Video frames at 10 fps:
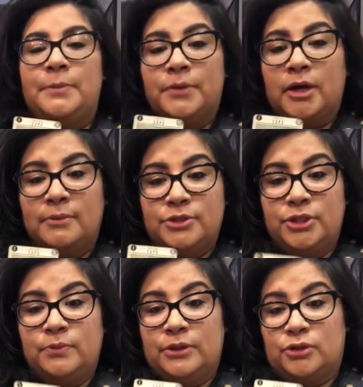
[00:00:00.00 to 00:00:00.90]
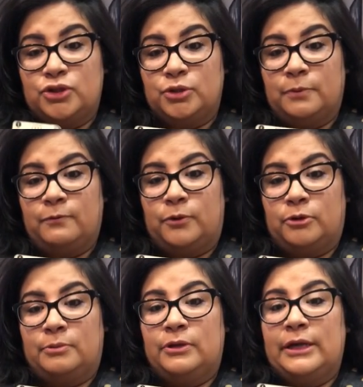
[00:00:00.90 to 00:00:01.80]
people come to you when they're super
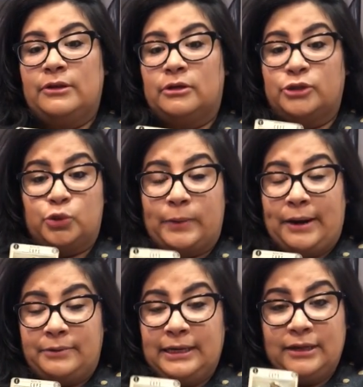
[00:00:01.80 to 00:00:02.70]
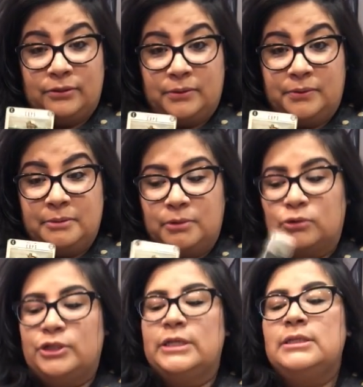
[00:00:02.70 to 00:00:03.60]
vulnerable and they're drowning in their own
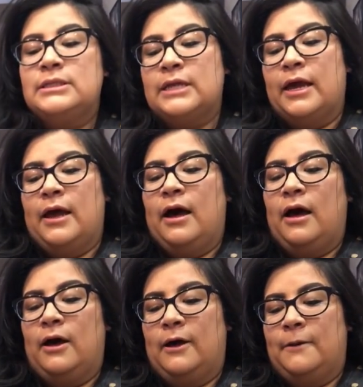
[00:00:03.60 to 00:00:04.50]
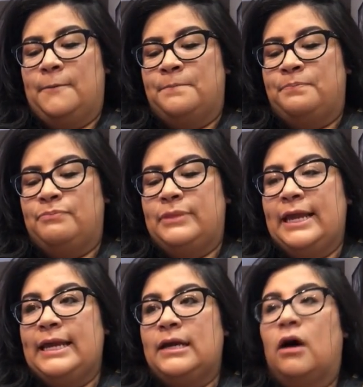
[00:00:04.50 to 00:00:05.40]
emotions um,
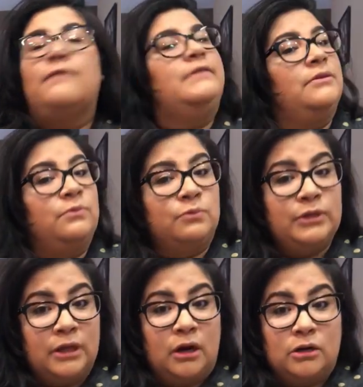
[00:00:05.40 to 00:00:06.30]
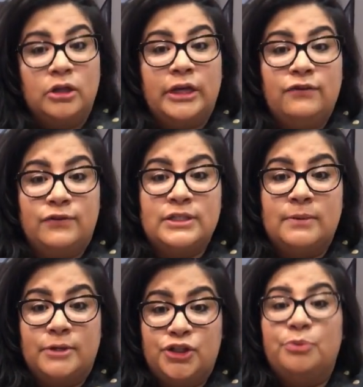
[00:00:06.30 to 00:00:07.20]
they often are looking for
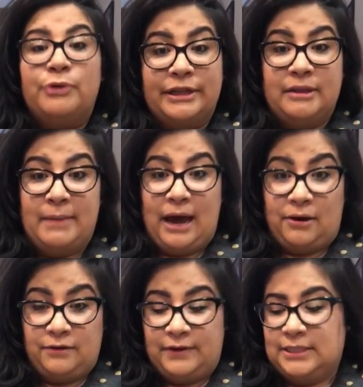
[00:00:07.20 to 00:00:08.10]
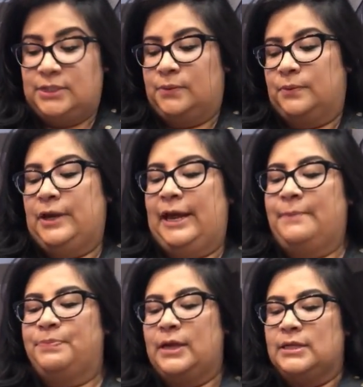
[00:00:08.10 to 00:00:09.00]
someone to bring them out of it
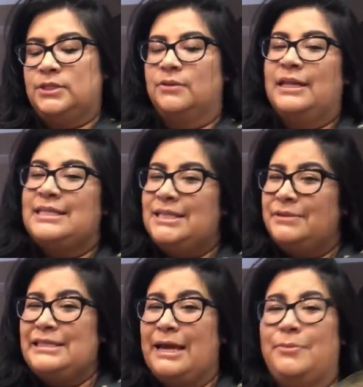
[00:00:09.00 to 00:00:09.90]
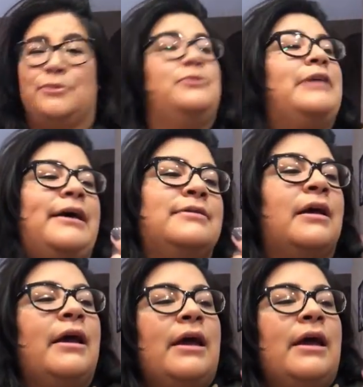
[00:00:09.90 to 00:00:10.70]
okay so let's see what zabos says